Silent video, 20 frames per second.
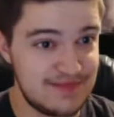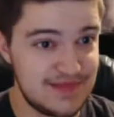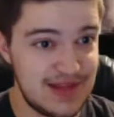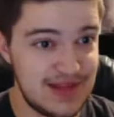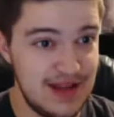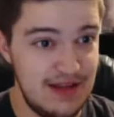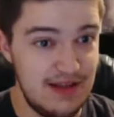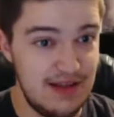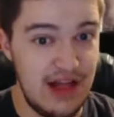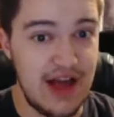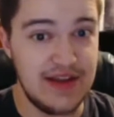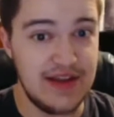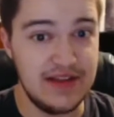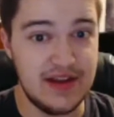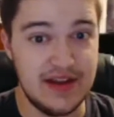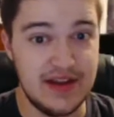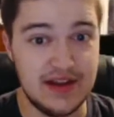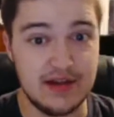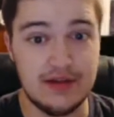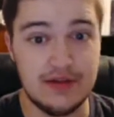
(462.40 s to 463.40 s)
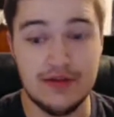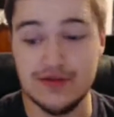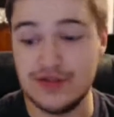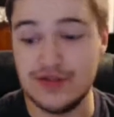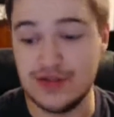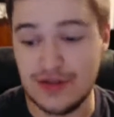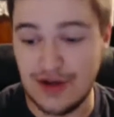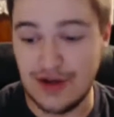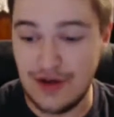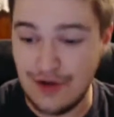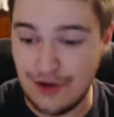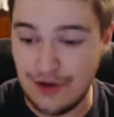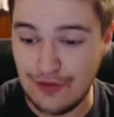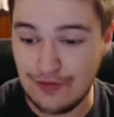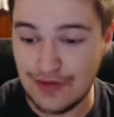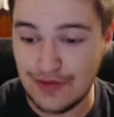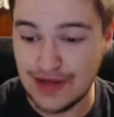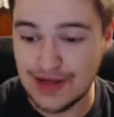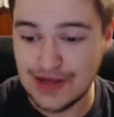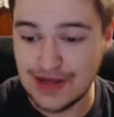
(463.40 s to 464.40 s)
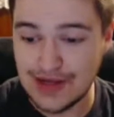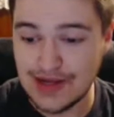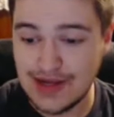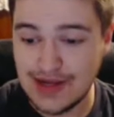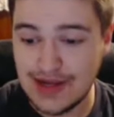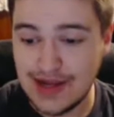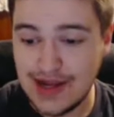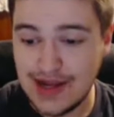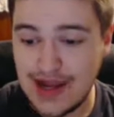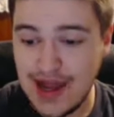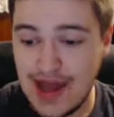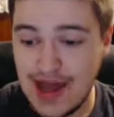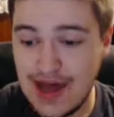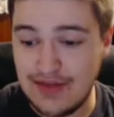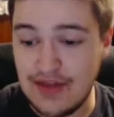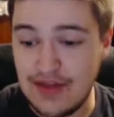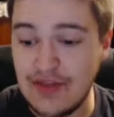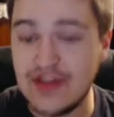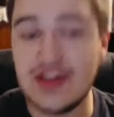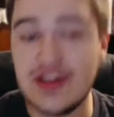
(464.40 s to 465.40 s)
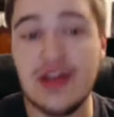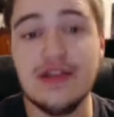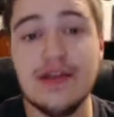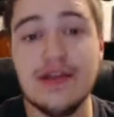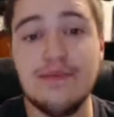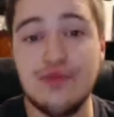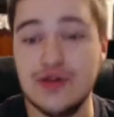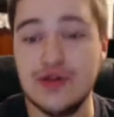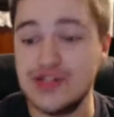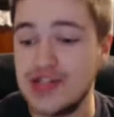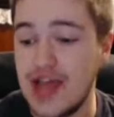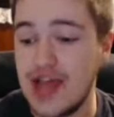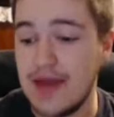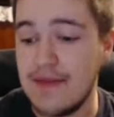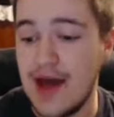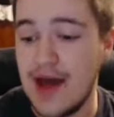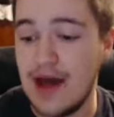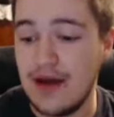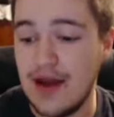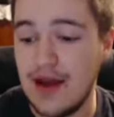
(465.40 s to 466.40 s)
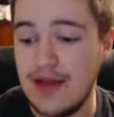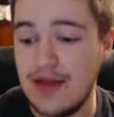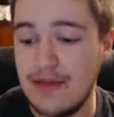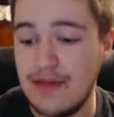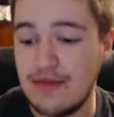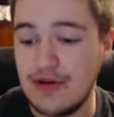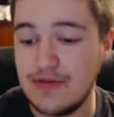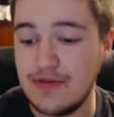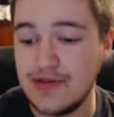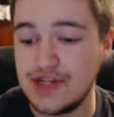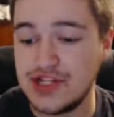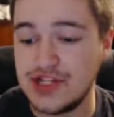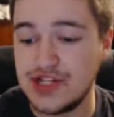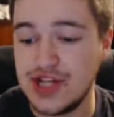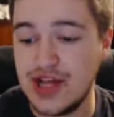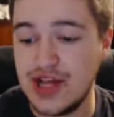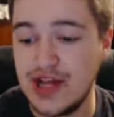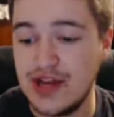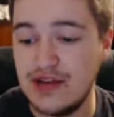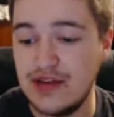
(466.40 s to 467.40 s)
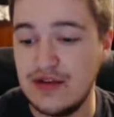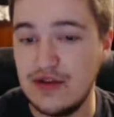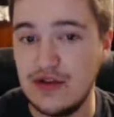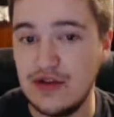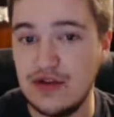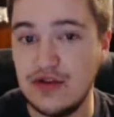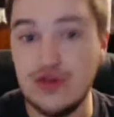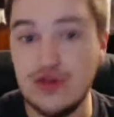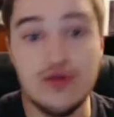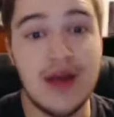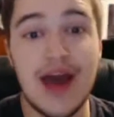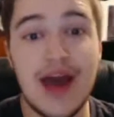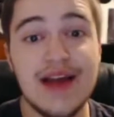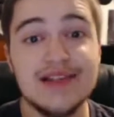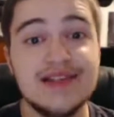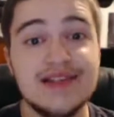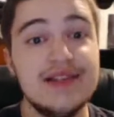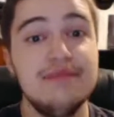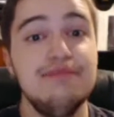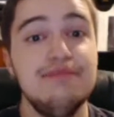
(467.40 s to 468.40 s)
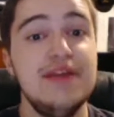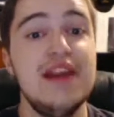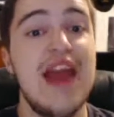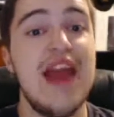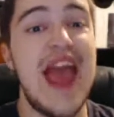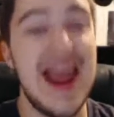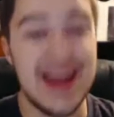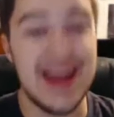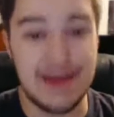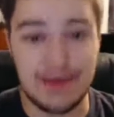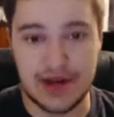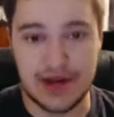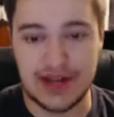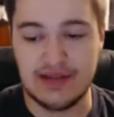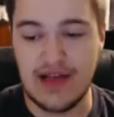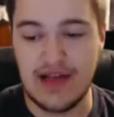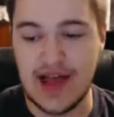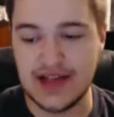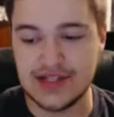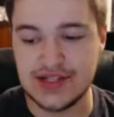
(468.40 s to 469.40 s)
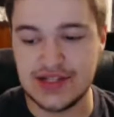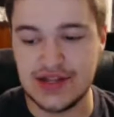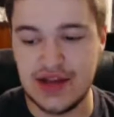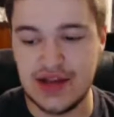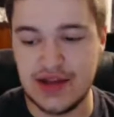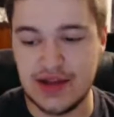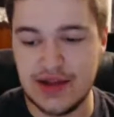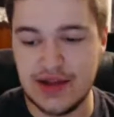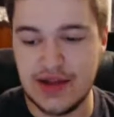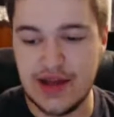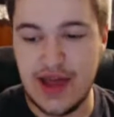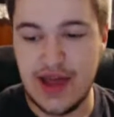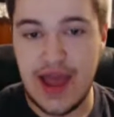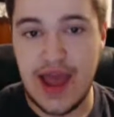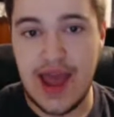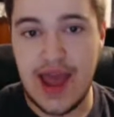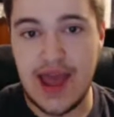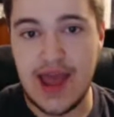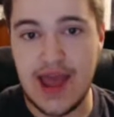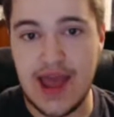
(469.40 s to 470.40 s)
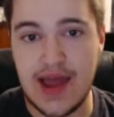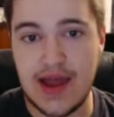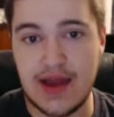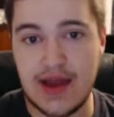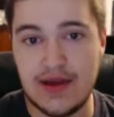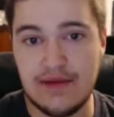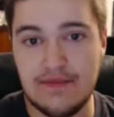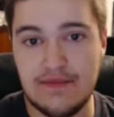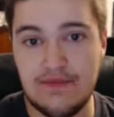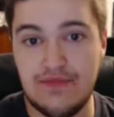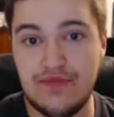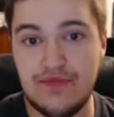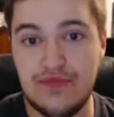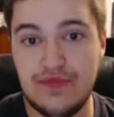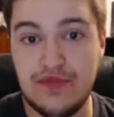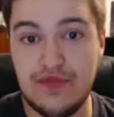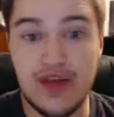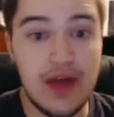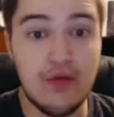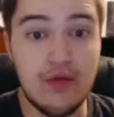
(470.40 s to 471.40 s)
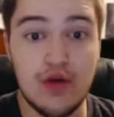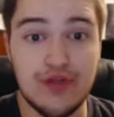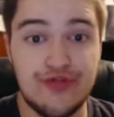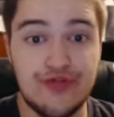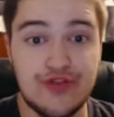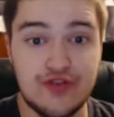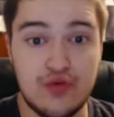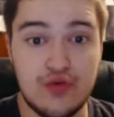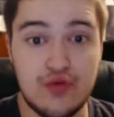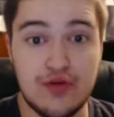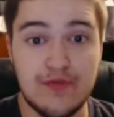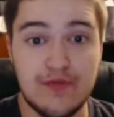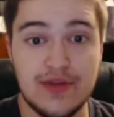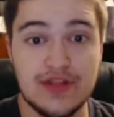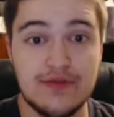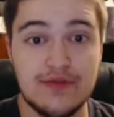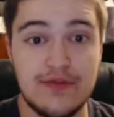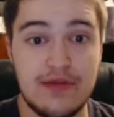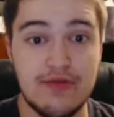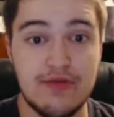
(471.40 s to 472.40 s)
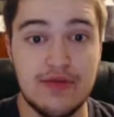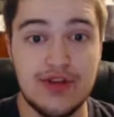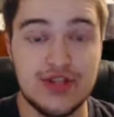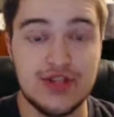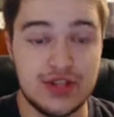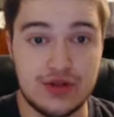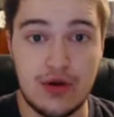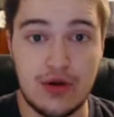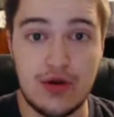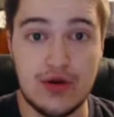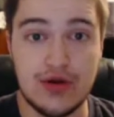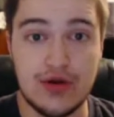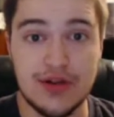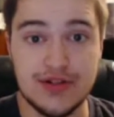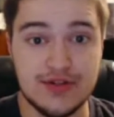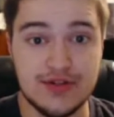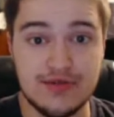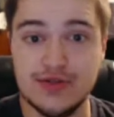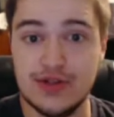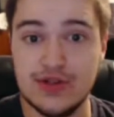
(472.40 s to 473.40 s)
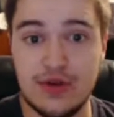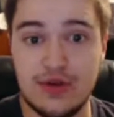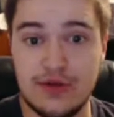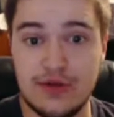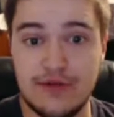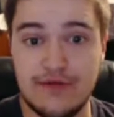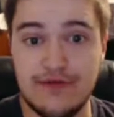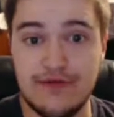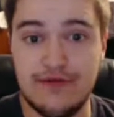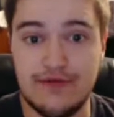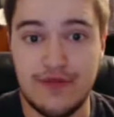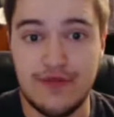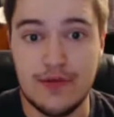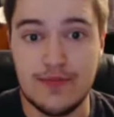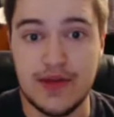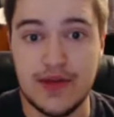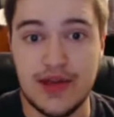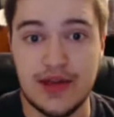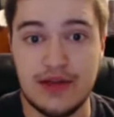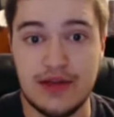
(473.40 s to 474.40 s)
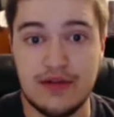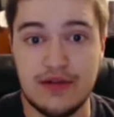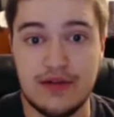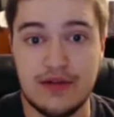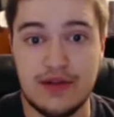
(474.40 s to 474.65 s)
line that hit close to home. Then the Dudley Boys came out, and they pretty much said, you guys didn't beat anybody last night, and they want the tournament to be restarted as a result of there being,